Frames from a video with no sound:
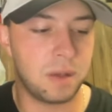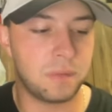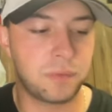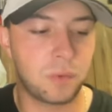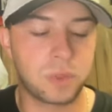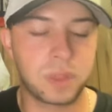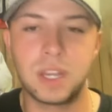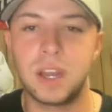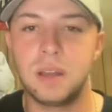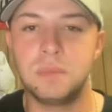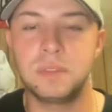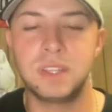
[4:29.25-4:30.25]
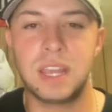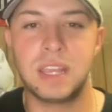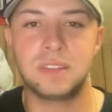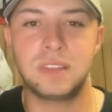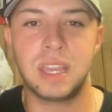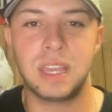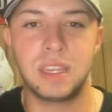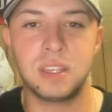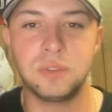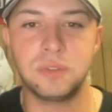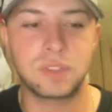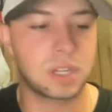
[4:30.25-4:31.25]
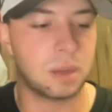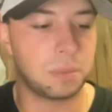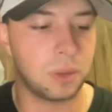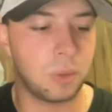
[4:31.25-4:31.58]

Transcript: for the cubs as they used a couple